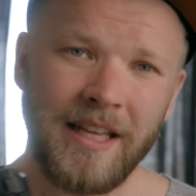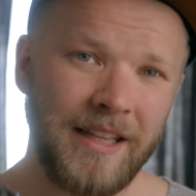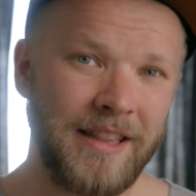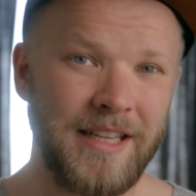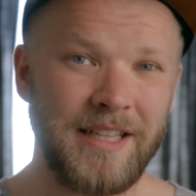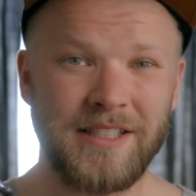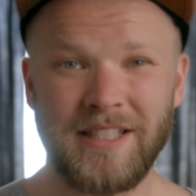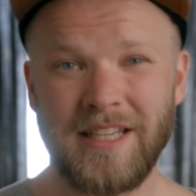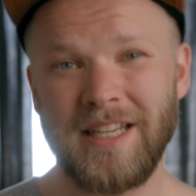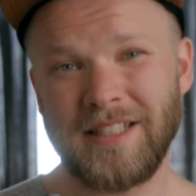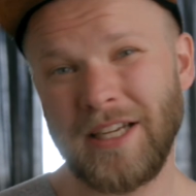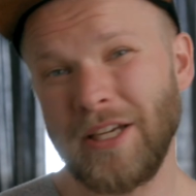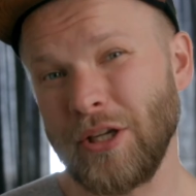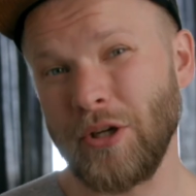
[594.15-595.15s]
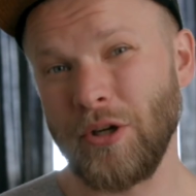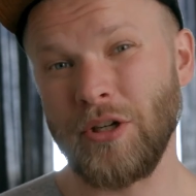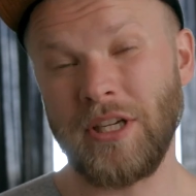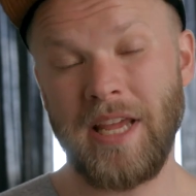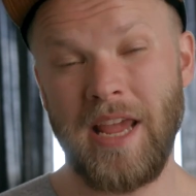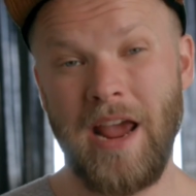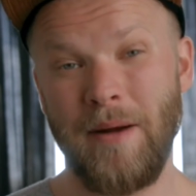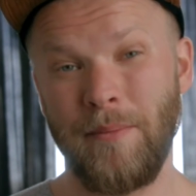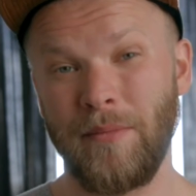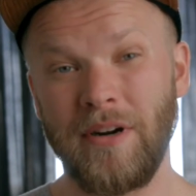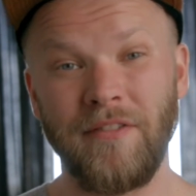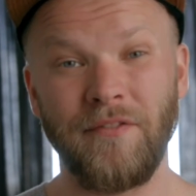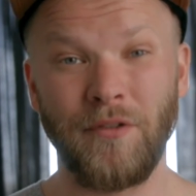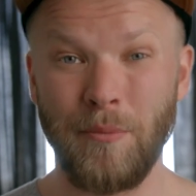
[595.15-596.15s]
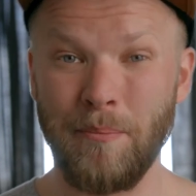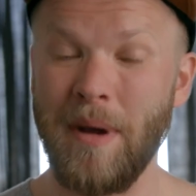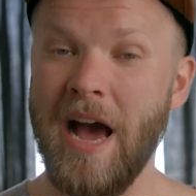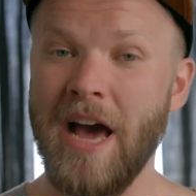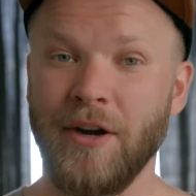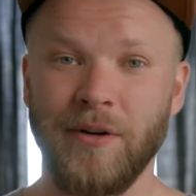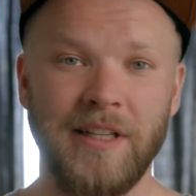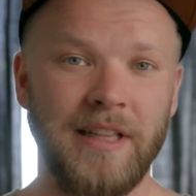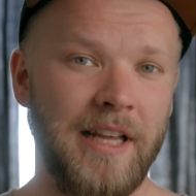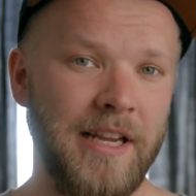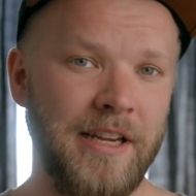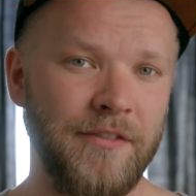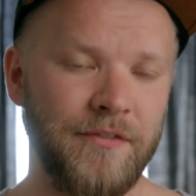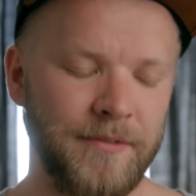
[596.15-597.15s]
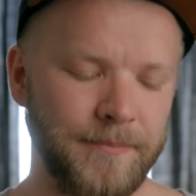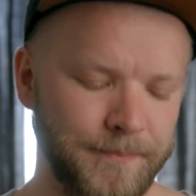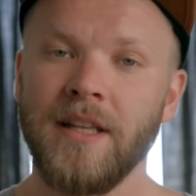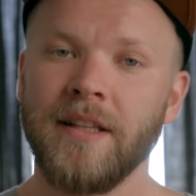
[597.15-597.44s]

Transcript: This is a good camera for battery life.